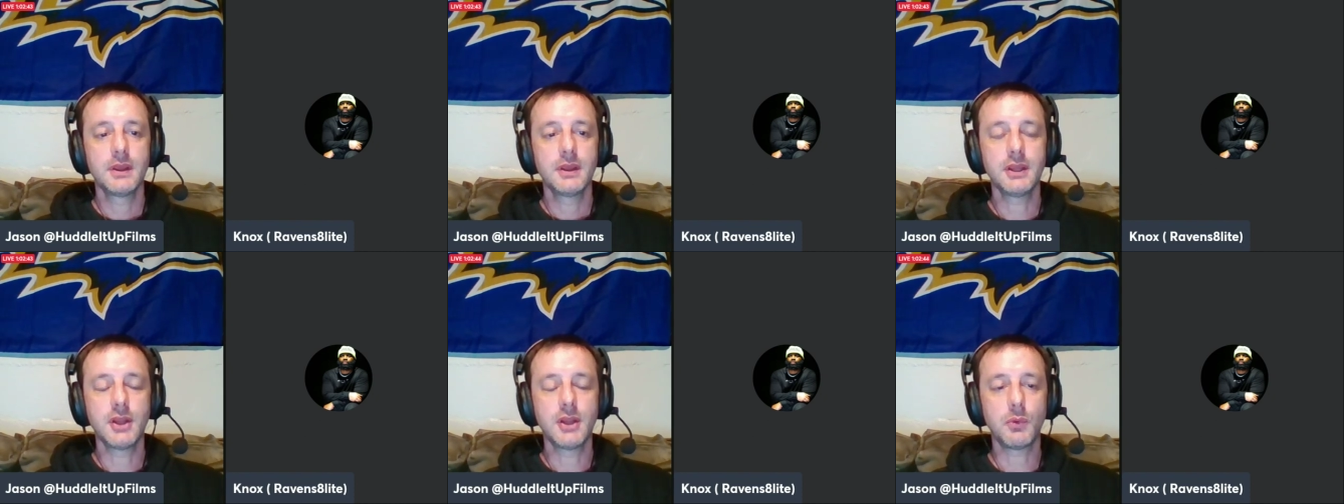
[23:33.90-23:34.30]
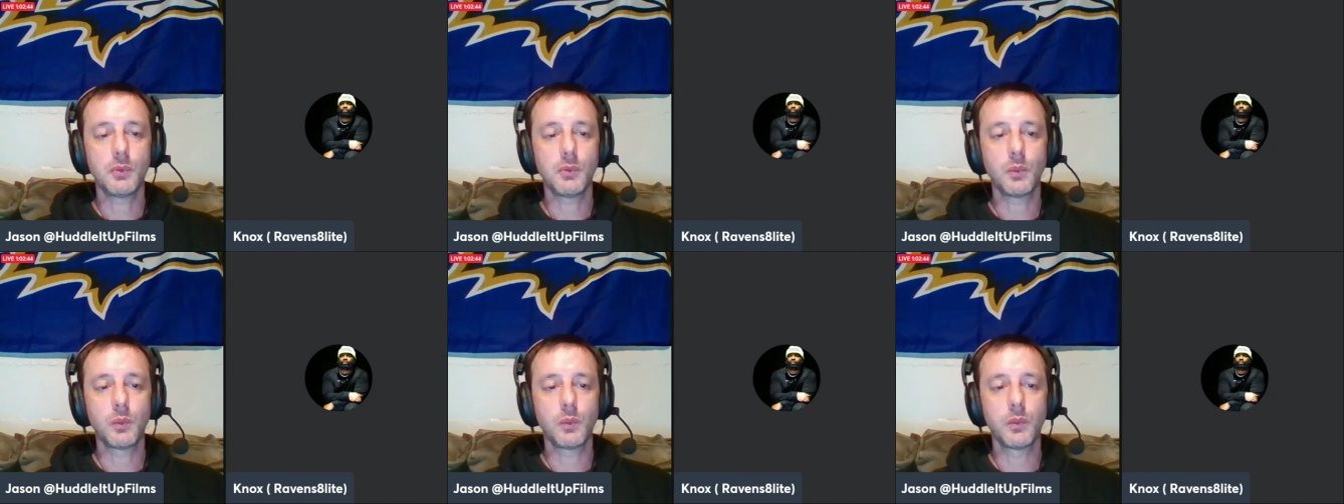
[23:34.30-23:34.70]
you know,
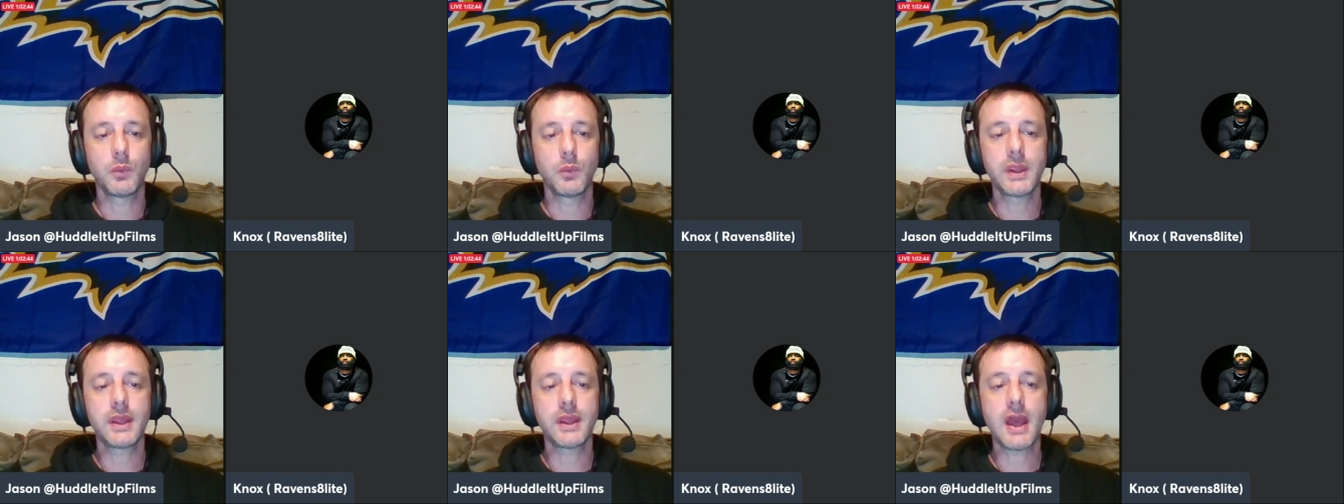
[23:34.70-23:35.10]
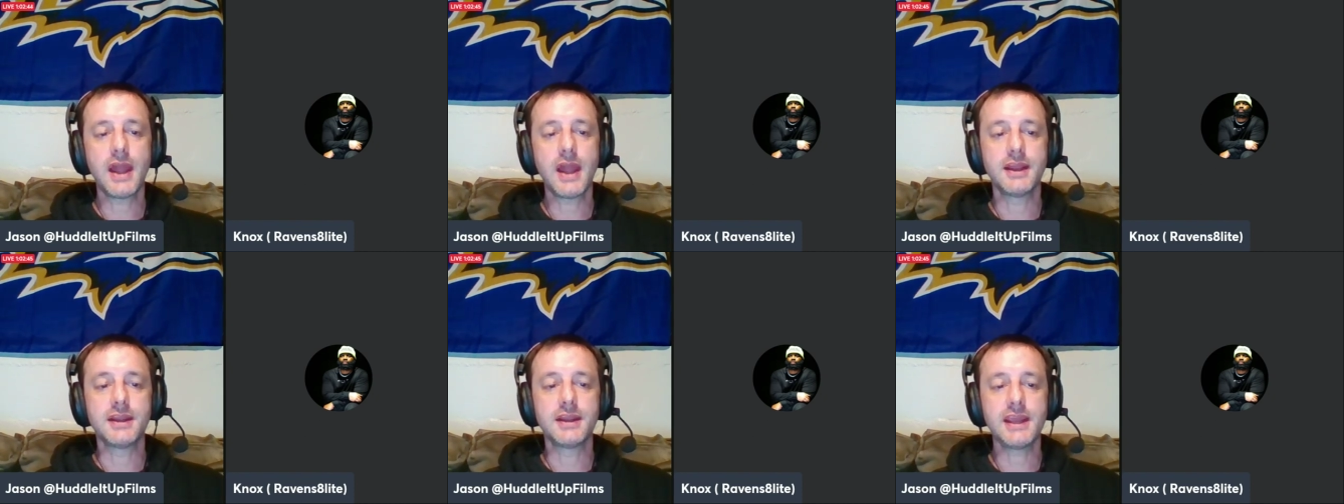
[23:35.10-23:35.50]
we
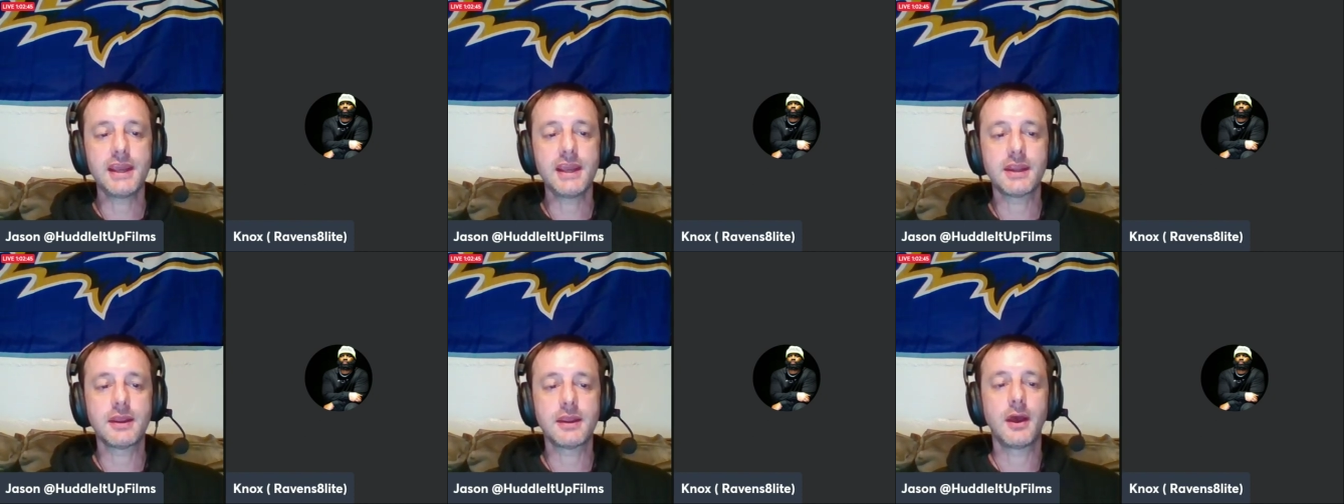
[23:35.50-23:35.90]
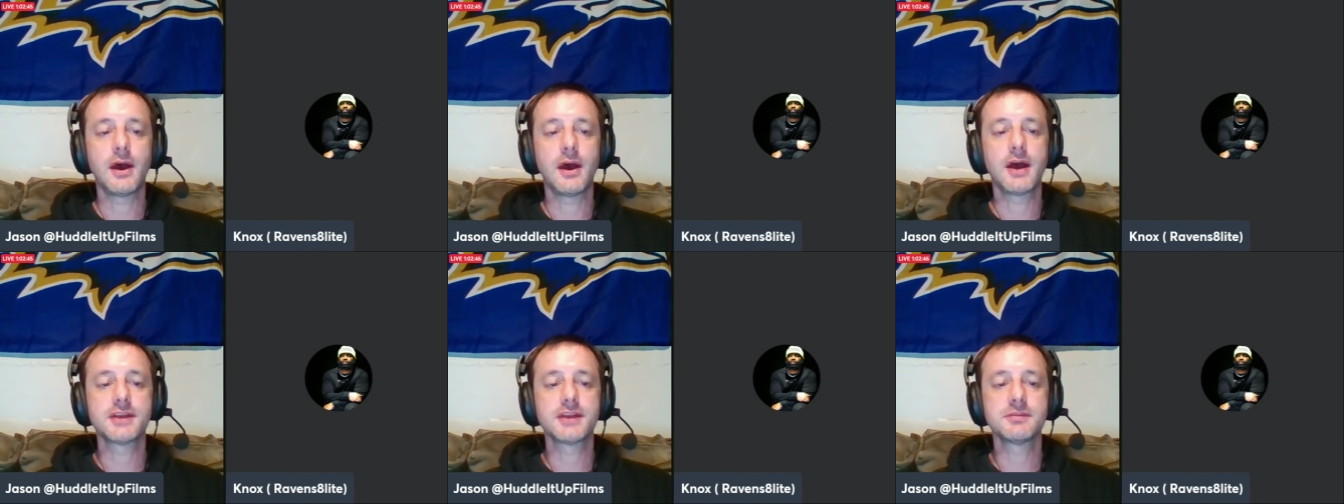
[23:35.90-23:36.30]
kind of need
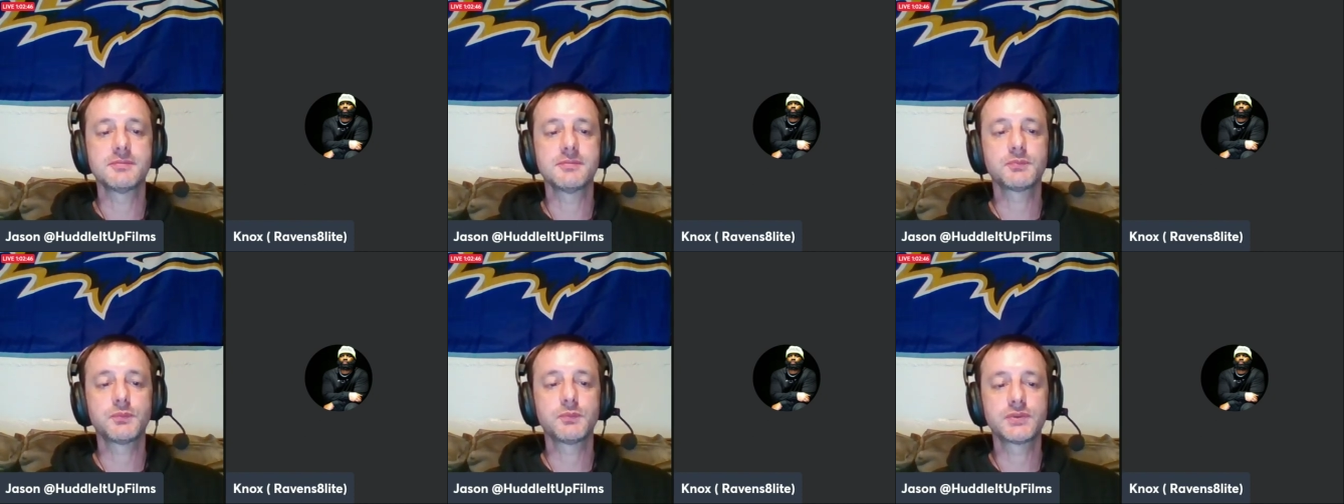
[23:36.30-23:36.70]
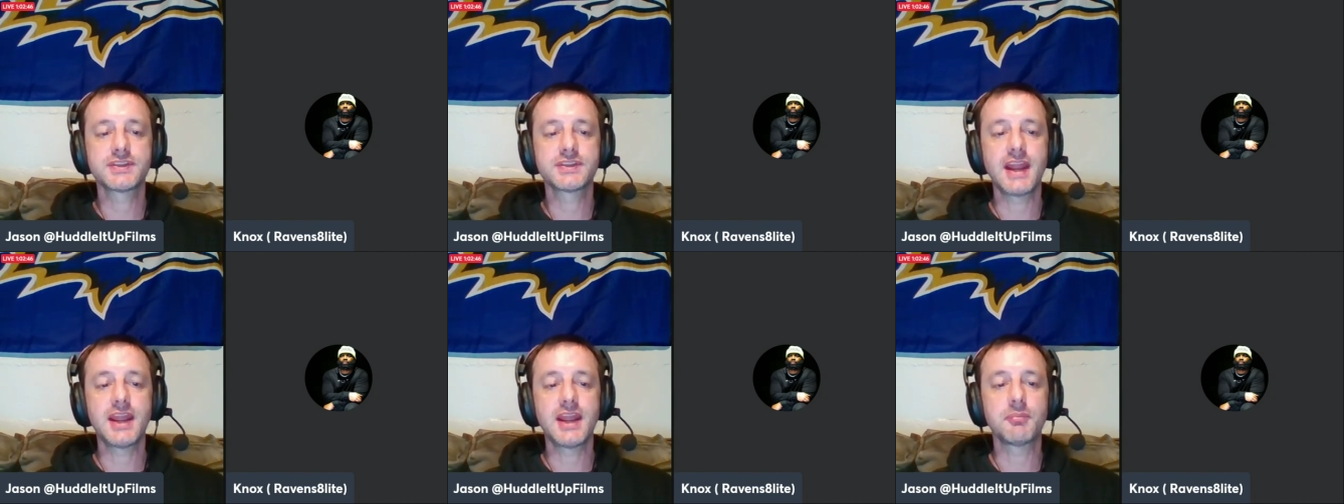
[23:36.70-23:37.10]
uh, some
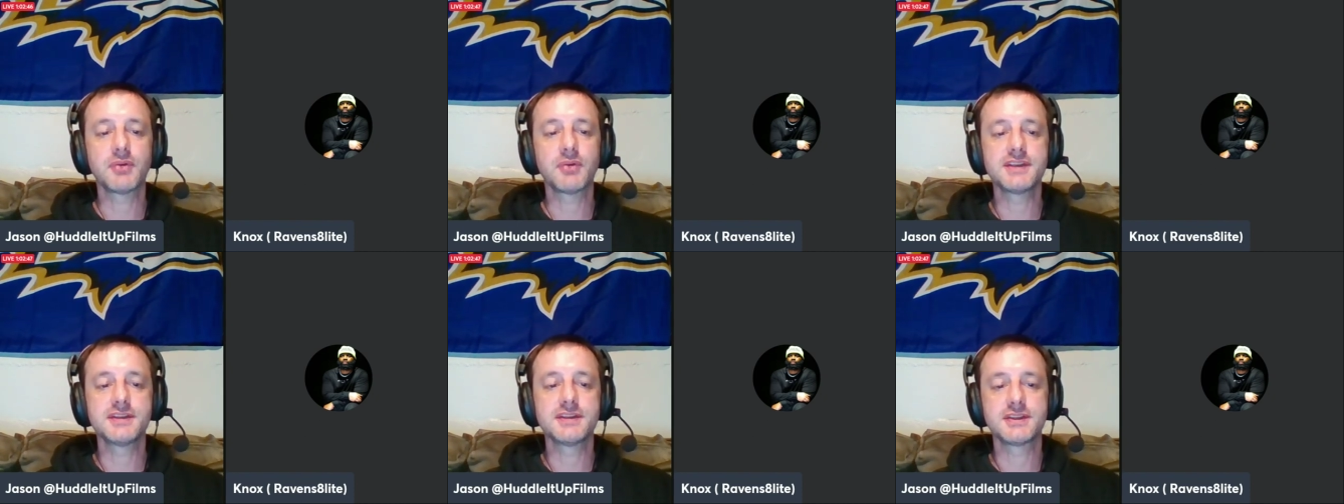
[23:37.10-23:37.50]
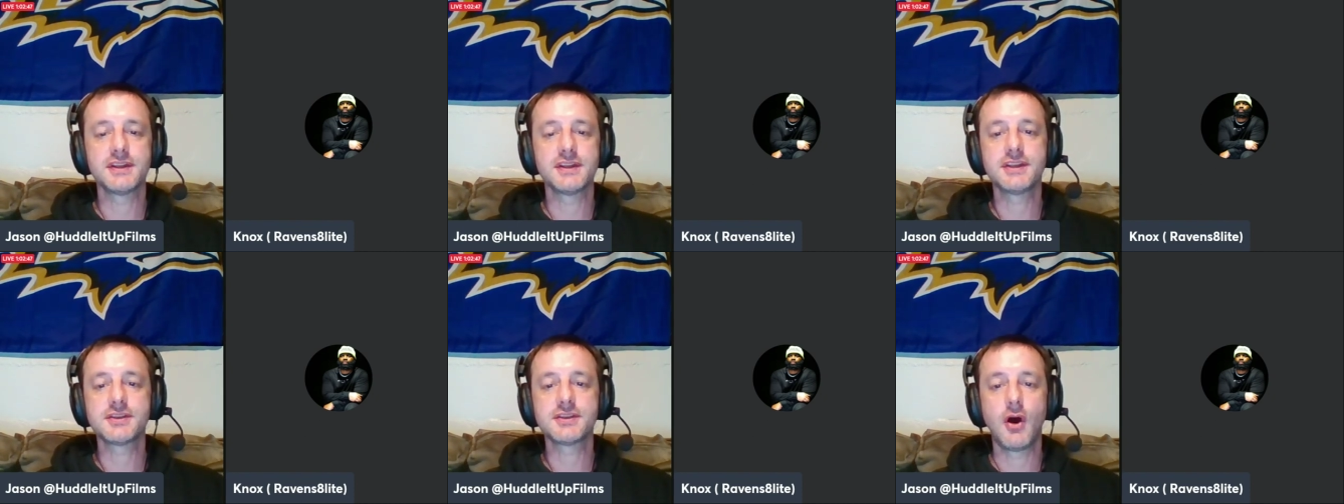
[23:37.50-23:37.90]
steady presence
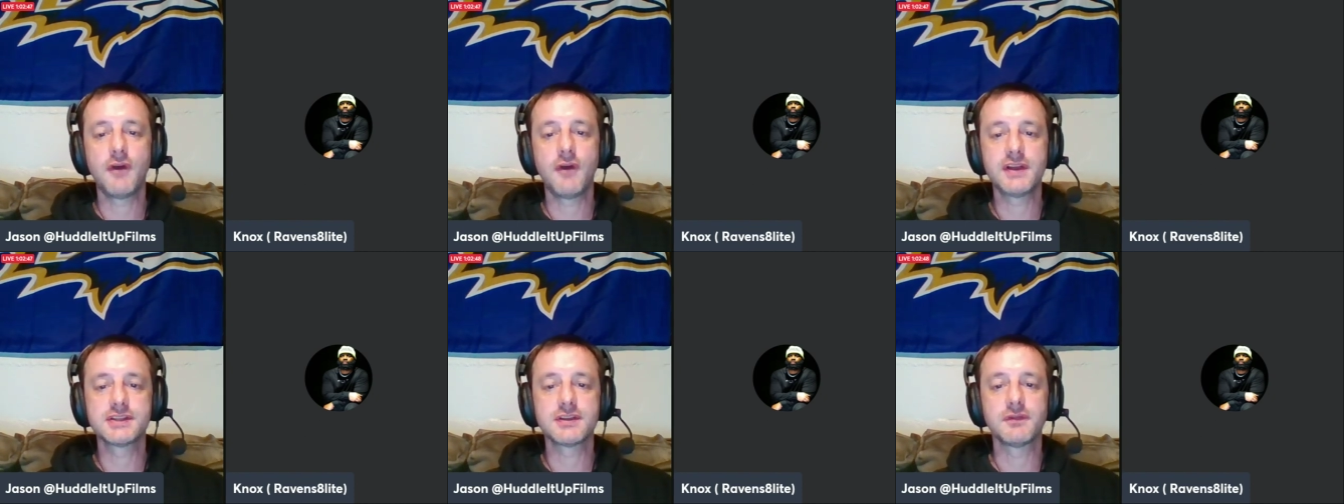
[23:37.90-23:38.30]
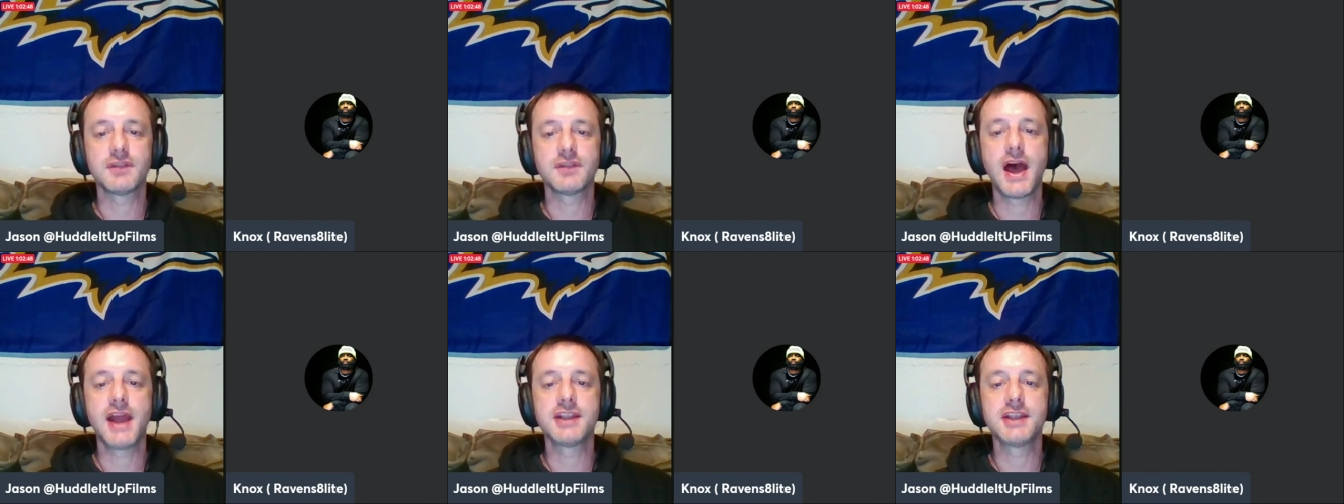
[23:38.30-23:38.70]
in this offensive
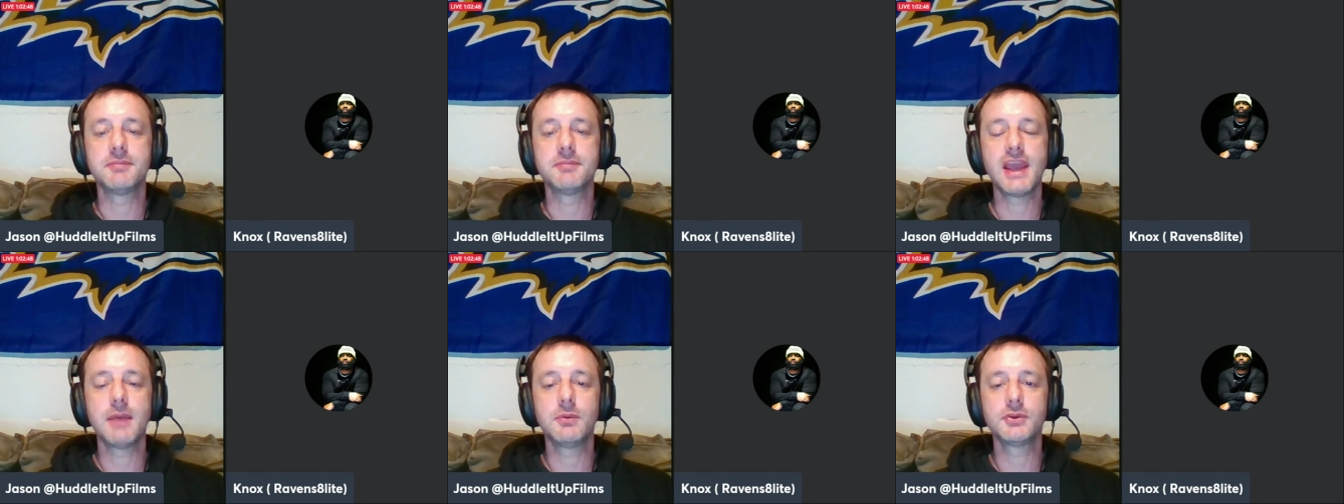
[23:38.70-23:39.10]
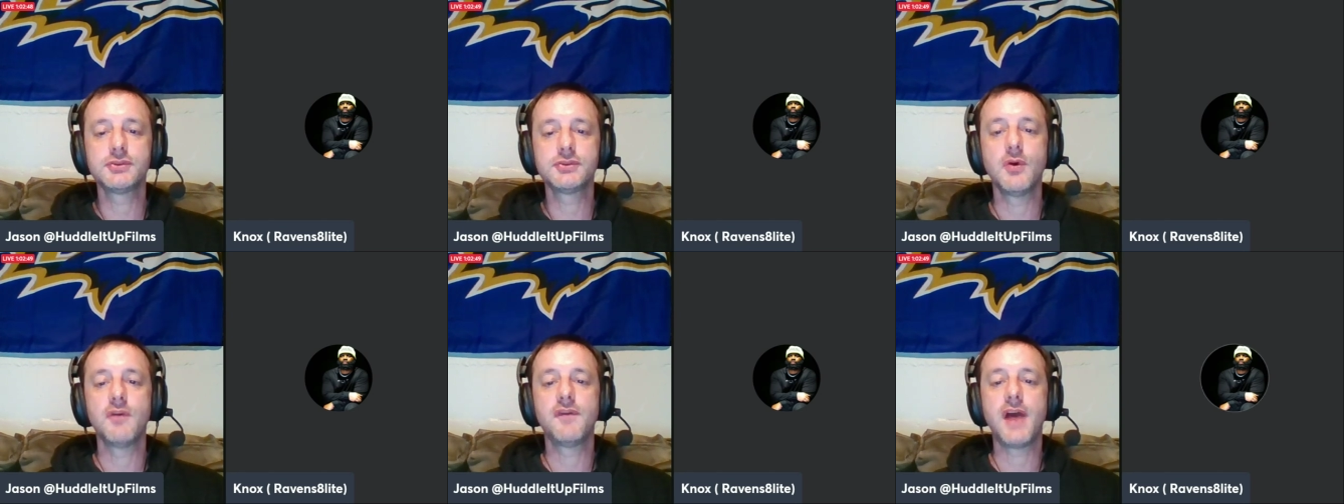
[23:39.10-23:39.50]
line to be able to mm-hmm.